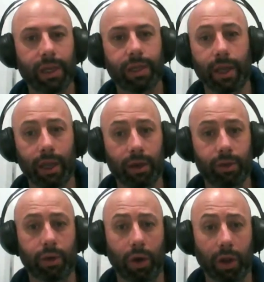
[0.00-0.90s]

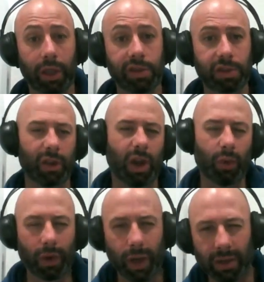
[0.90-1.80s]
Now, he said,
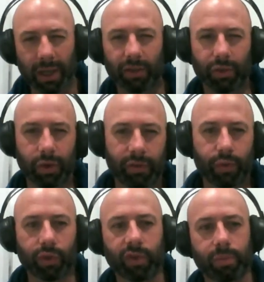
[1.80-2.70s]
we'll go down 3 or
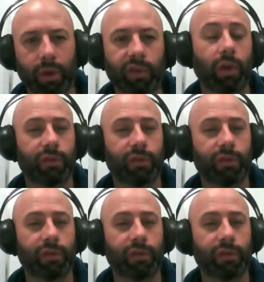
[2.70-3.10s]
4 spots.